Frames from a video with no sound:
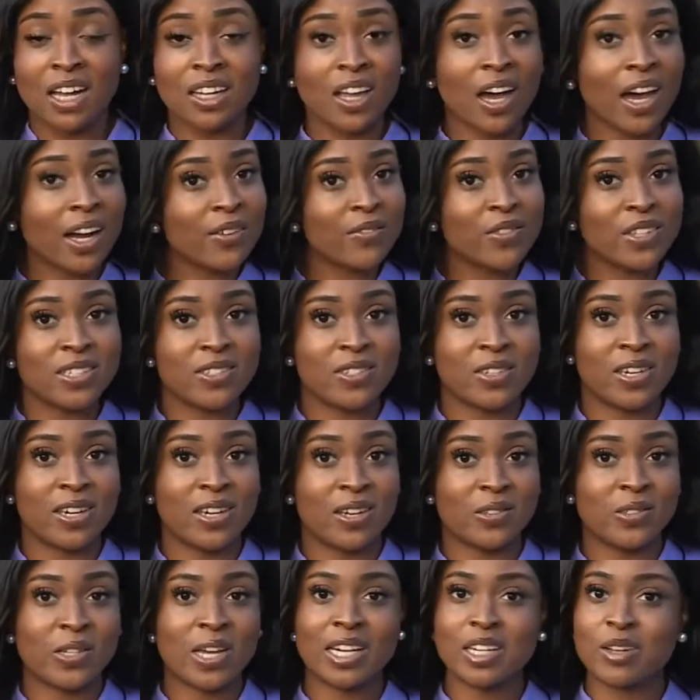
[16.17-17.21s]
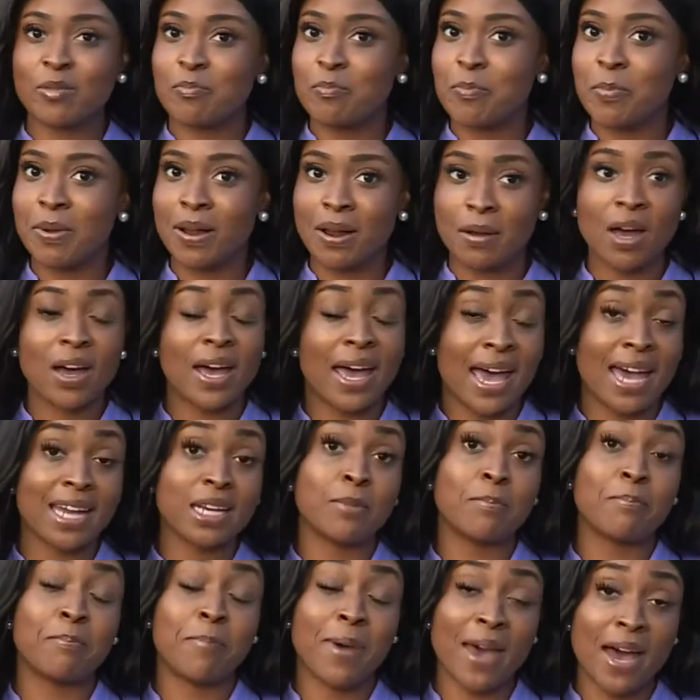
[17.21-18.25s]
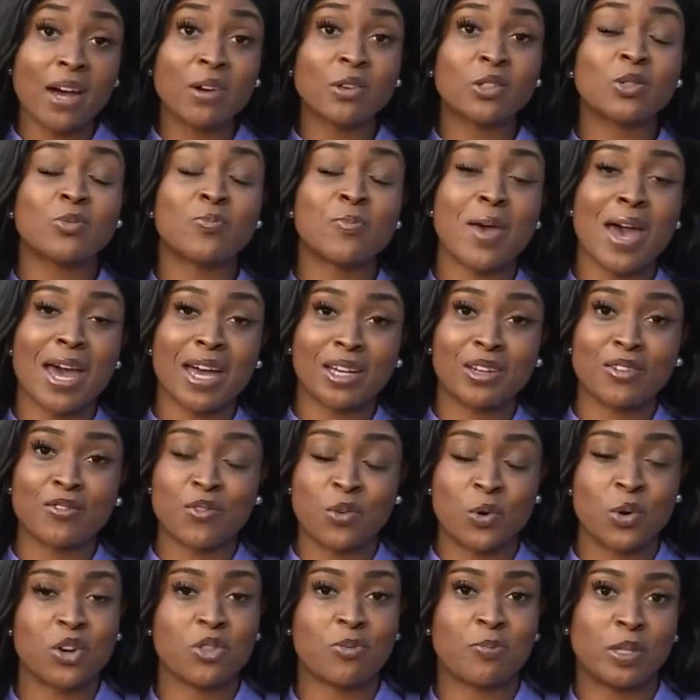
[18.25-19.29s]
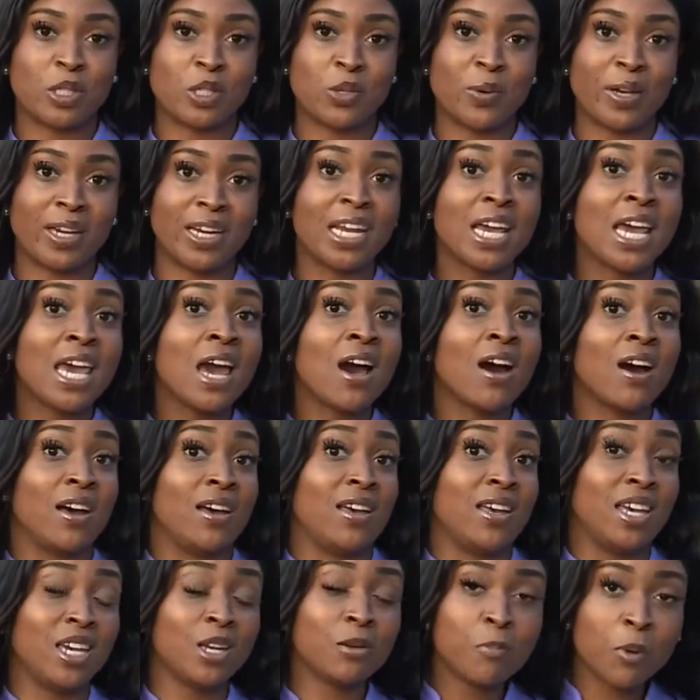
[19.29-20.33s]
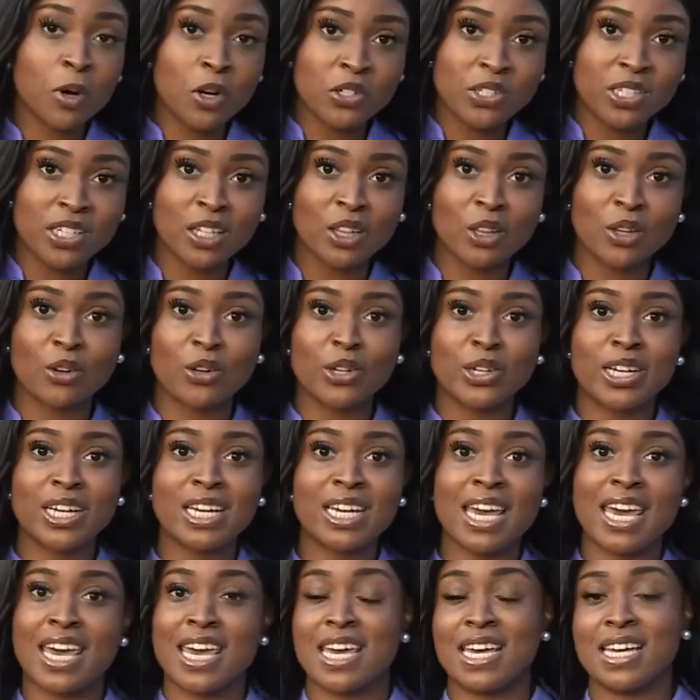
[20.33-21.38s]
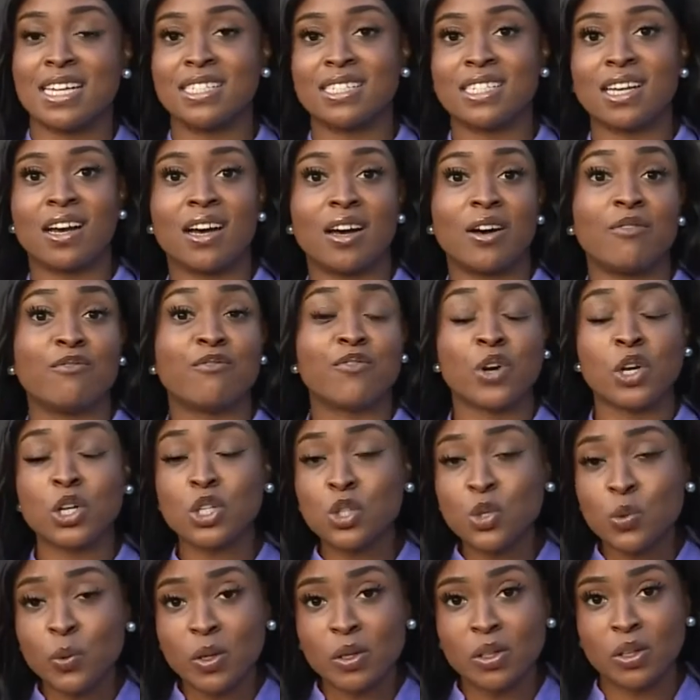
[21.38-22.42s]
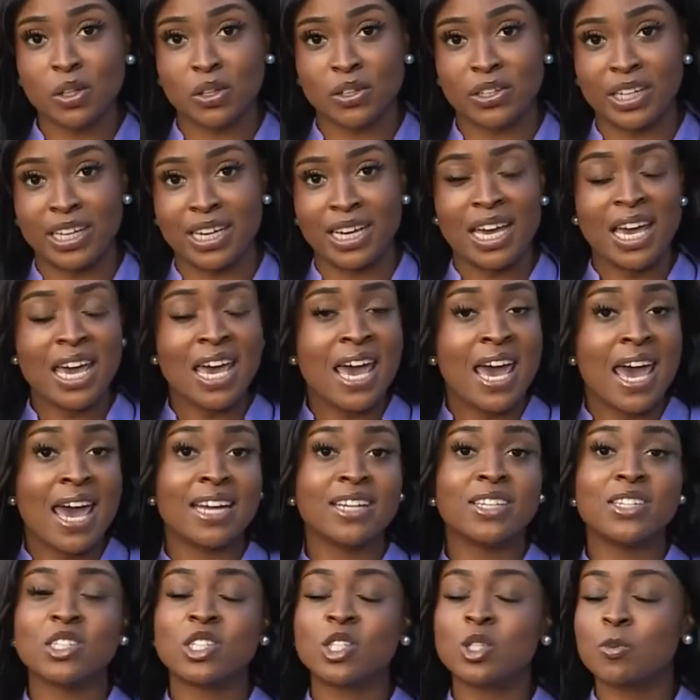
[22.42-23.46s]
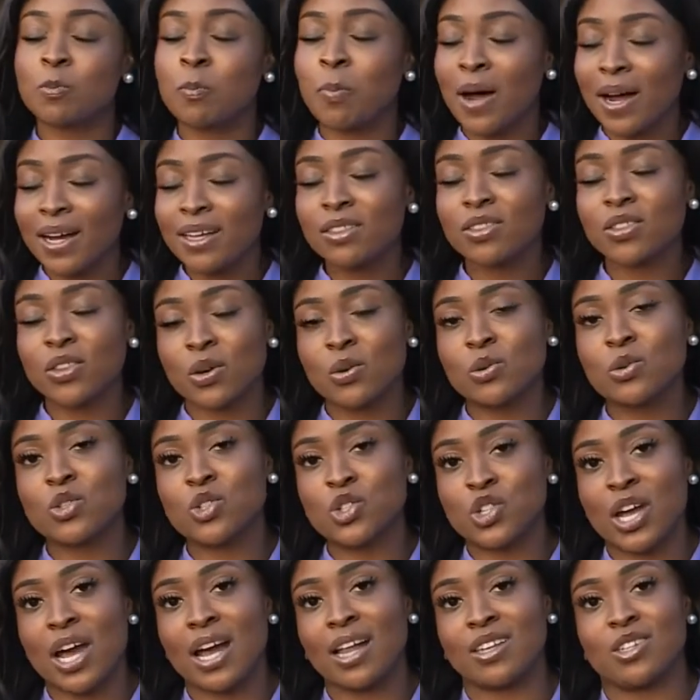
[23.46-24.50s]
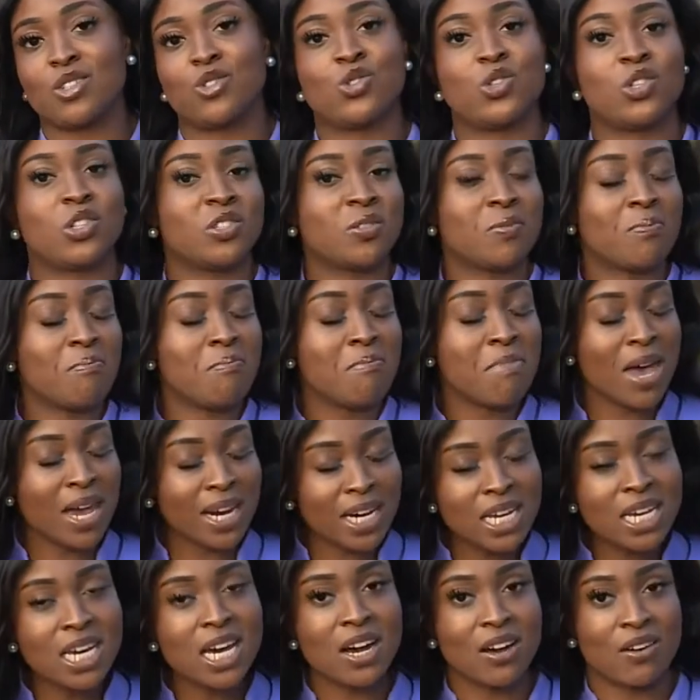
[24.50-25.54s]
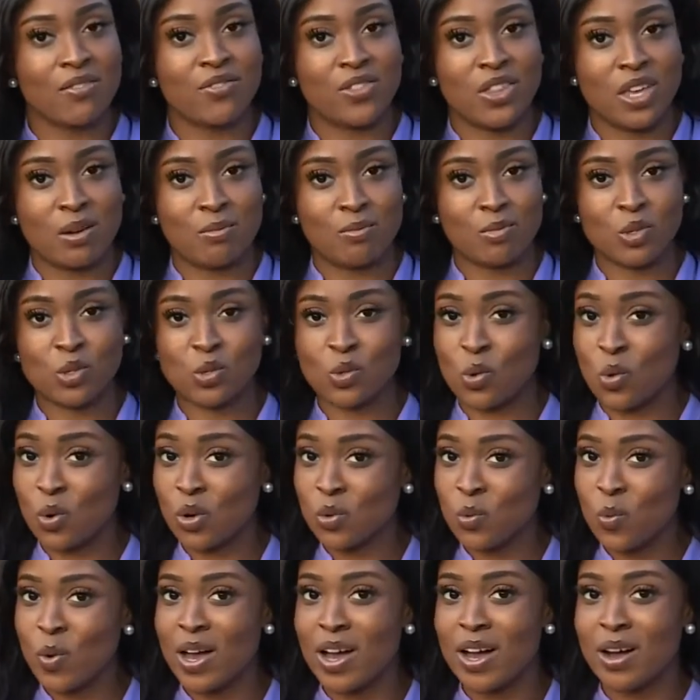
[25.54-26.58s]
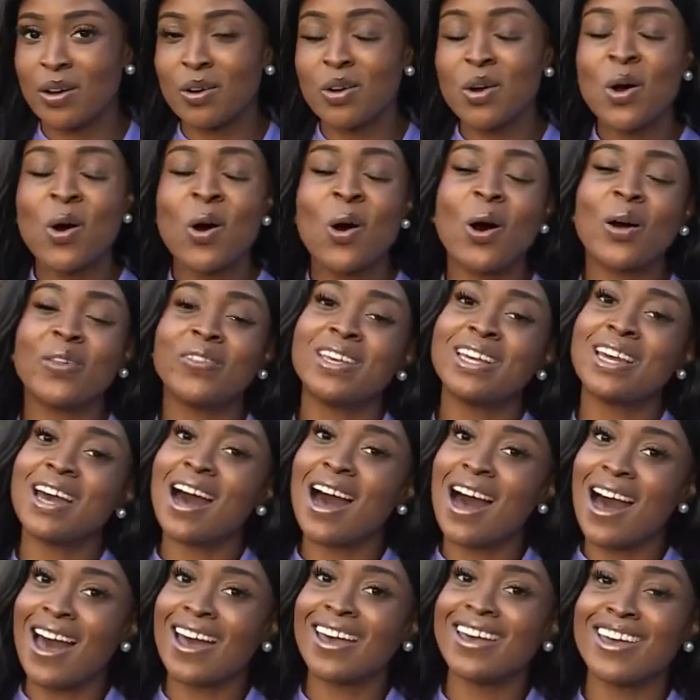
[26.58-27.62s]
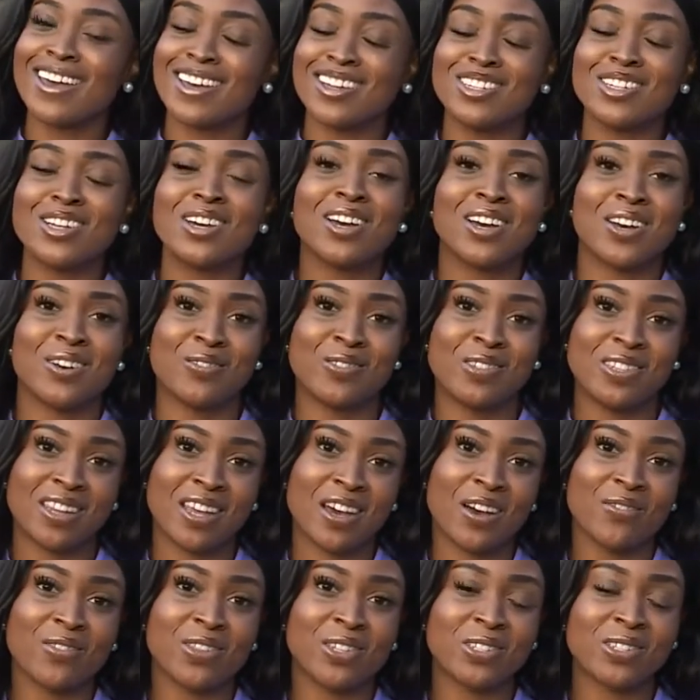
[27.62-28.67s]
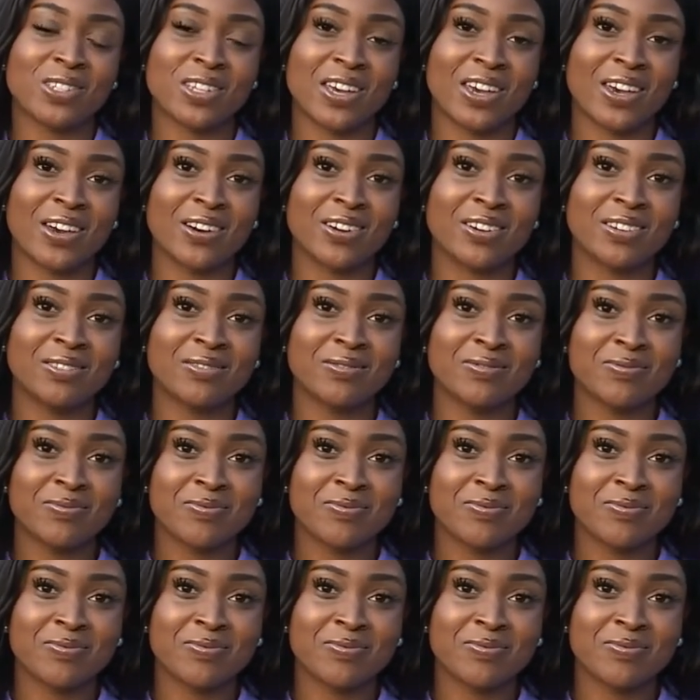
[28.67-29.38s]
A lot of these kids had to uh, had to bounce back and forth between uh, in-person learning and uh, virtual learning. And despite those challenges, many of them scored well on the high end of, of the scale.